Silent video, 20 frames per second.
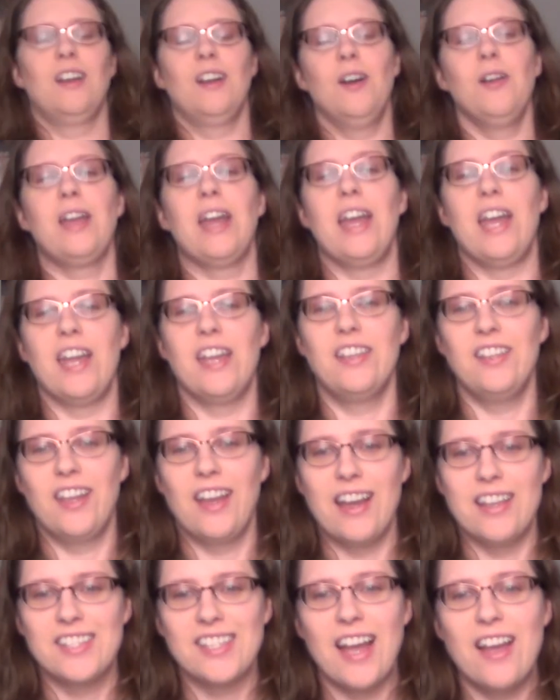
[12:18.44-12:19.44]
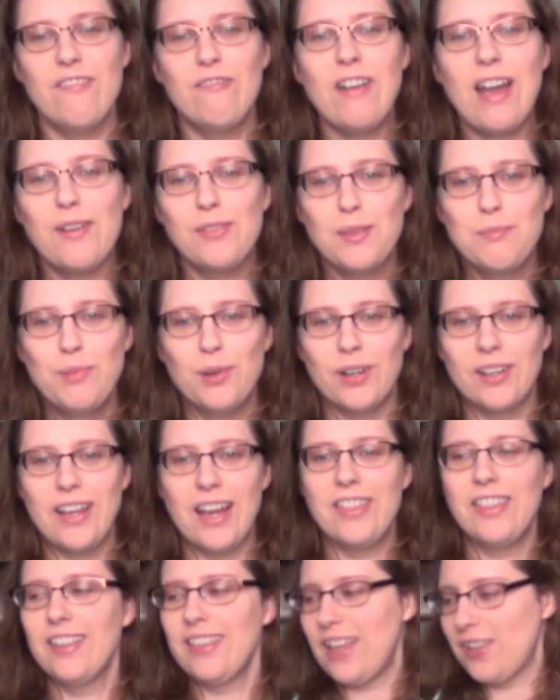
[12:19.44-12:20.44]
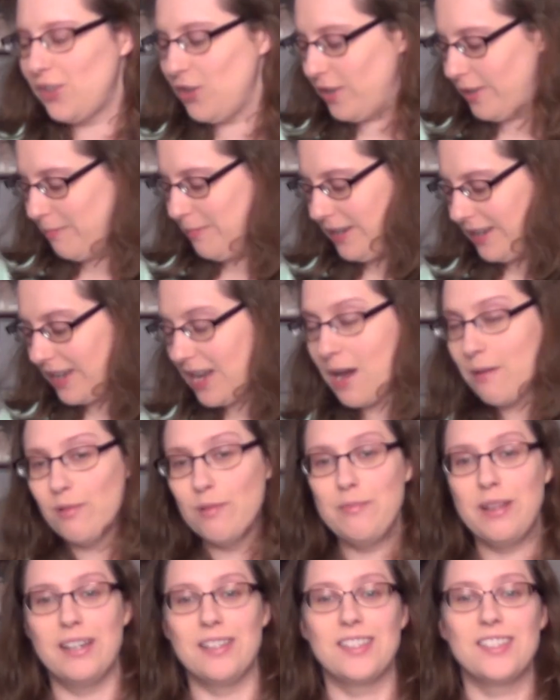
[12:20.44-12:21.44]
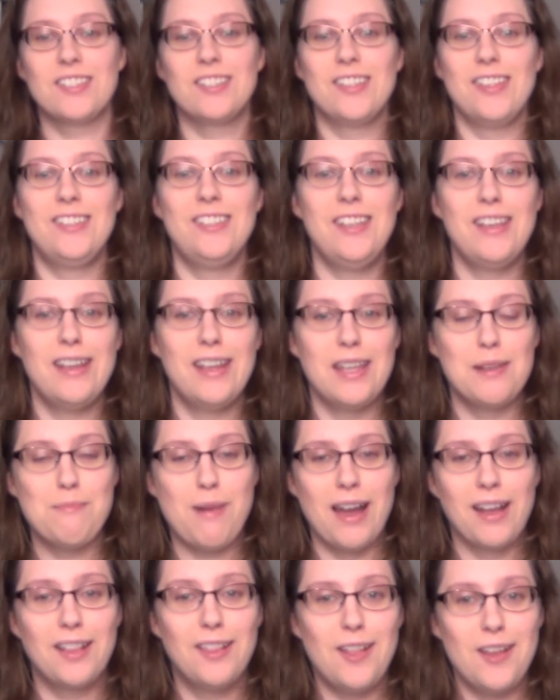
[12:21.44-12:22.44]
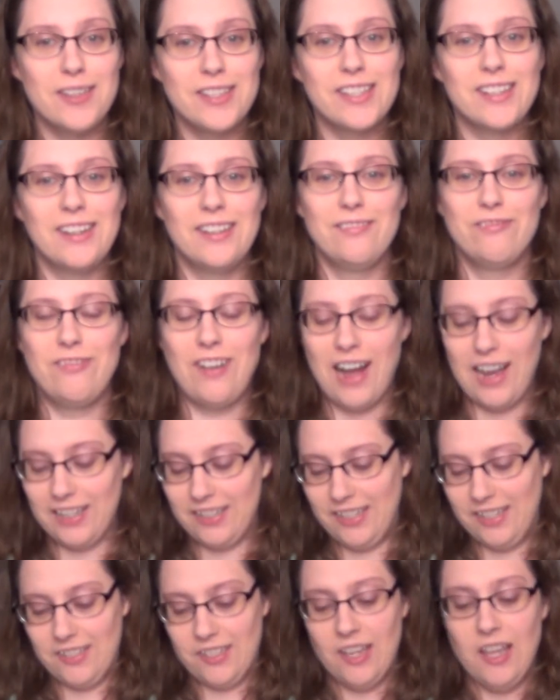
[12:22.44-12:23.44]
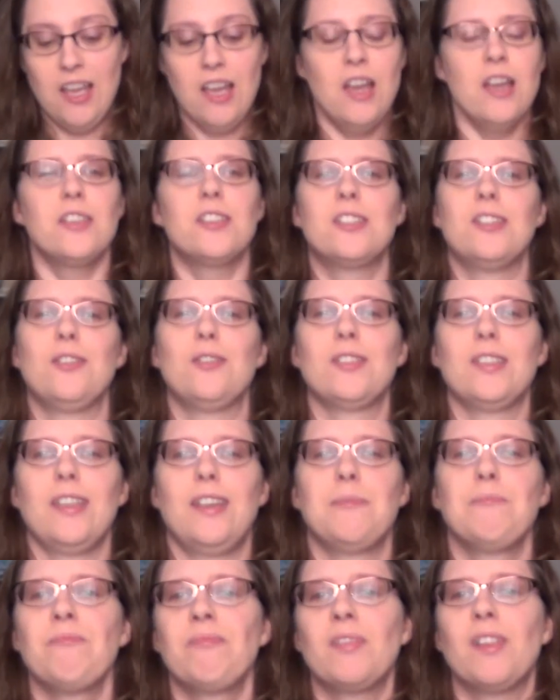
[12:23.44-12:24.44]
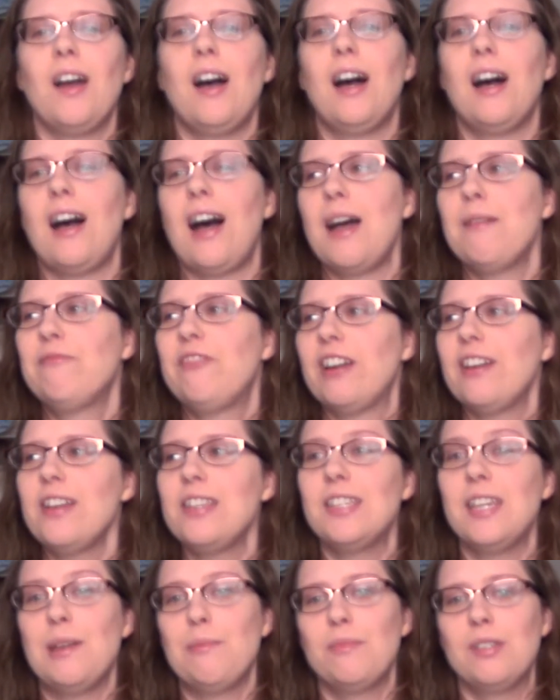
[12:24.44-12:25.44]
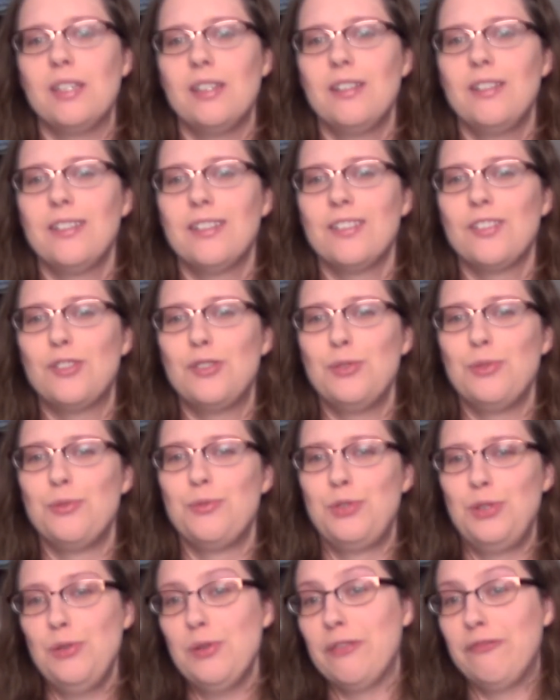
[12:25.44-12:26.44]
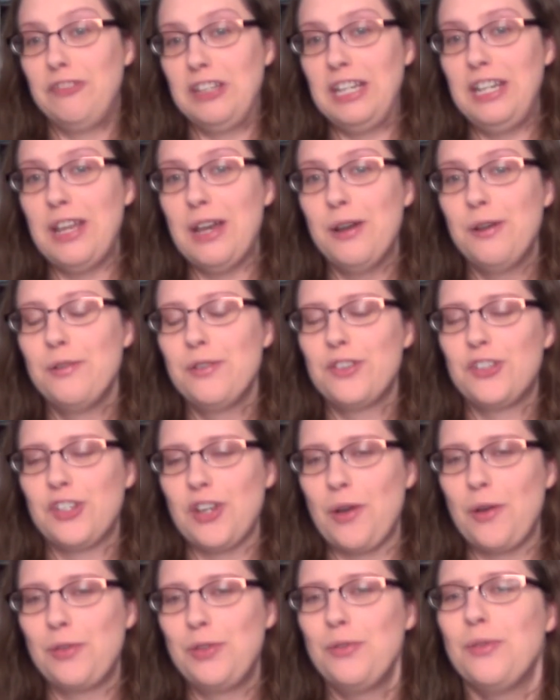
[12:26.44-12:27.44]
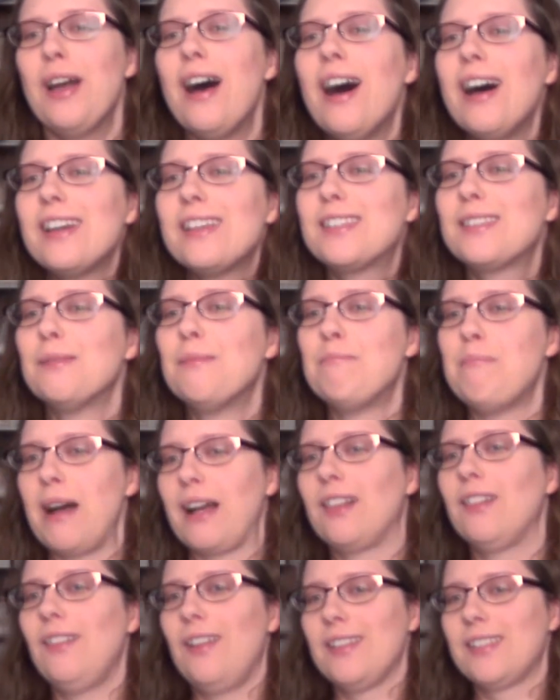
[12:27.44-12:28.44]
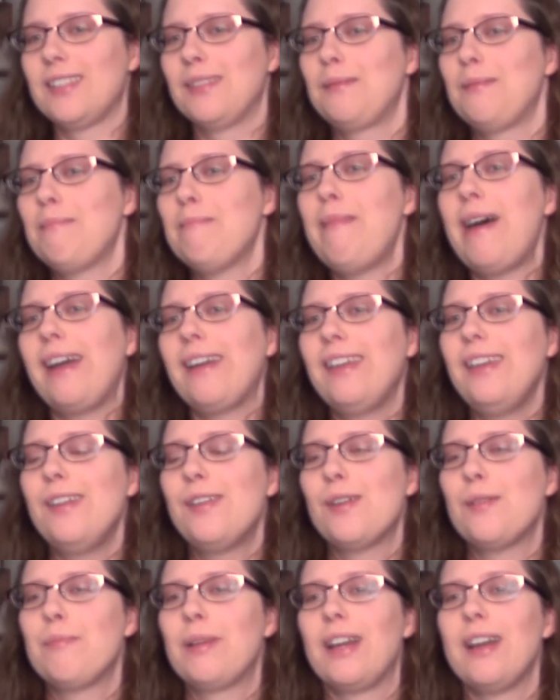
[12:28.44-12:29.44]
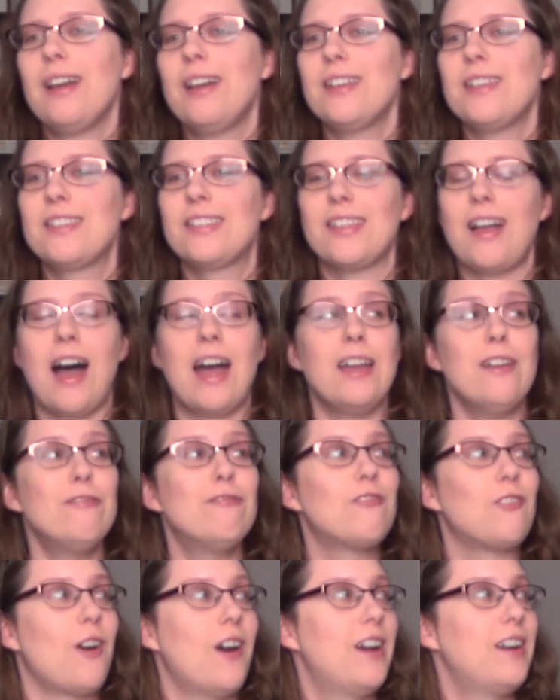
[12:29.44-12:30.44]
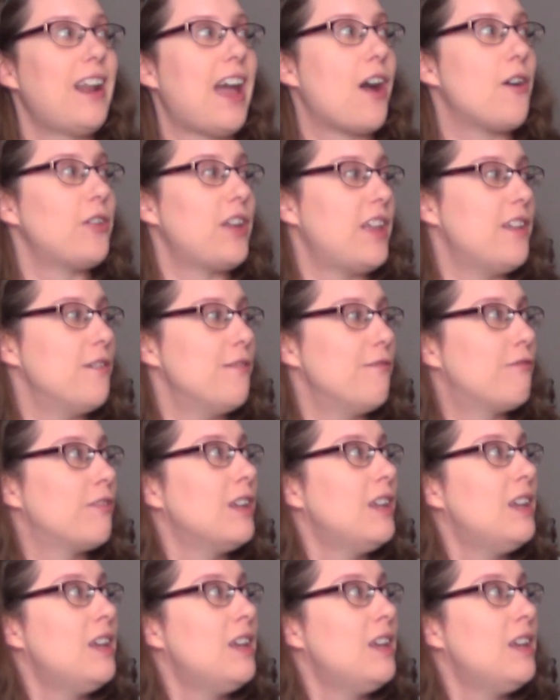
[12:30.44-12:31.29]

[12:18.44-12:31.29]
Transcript: Okay, you guys, I found the book. I think that took me a couple minutes to dig in my closet and find it. Seriously, uh, I'm very tempted to do a video showing you guys my closet back here because I have run out of